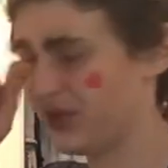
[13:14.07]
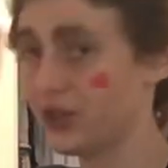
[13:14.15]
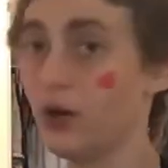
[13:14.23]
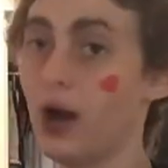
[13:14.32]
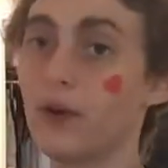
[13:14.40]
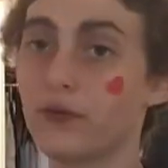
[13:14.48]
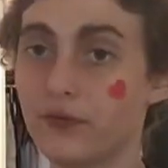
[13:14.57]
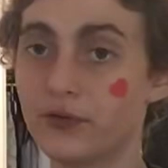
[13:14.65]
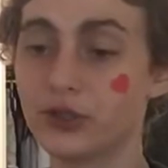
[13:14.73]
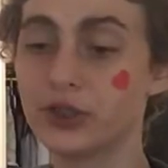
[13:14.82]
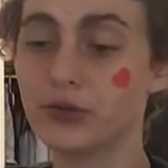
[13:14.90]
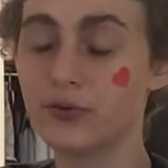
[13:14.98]
So
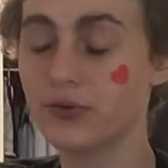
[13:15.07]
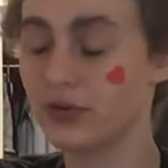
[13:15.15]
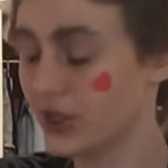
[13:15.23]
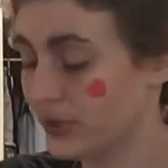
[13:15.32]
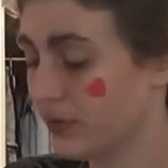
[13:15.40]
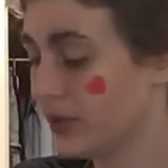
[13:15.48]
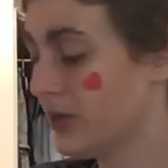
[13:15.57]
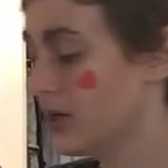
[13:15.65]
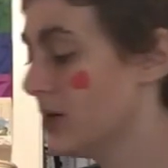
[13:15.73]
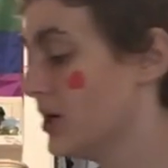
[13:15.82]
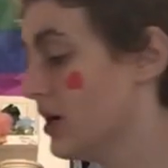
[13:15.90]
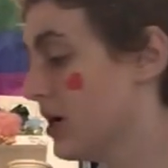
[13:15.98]
to do this one,
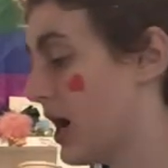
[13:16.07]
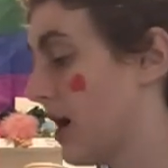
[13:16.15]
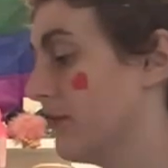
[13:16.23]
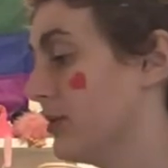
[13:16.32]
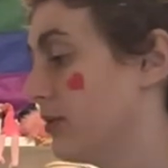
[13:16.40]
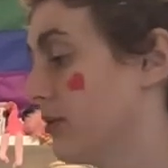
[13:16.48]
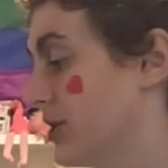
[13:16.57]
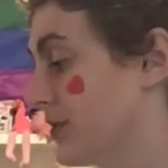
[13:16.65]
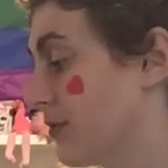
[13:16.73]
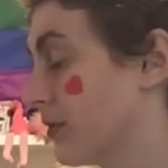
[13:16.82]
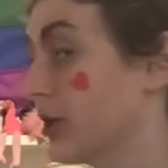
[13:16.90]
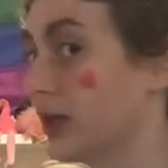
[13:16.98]
I've been doing this
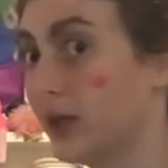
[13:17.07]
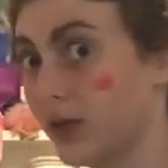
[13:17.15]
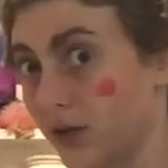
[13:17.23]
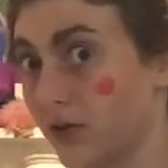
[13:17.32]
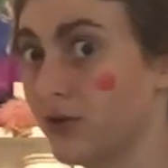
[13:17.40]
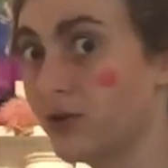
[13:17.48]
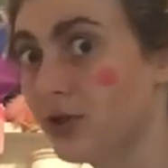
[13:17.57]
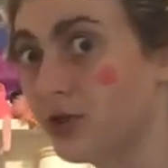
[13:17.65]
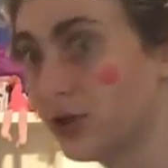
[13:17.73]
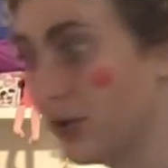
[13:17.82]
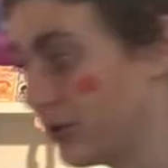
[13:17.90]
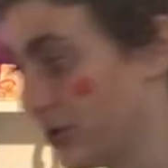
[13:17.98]
for years, so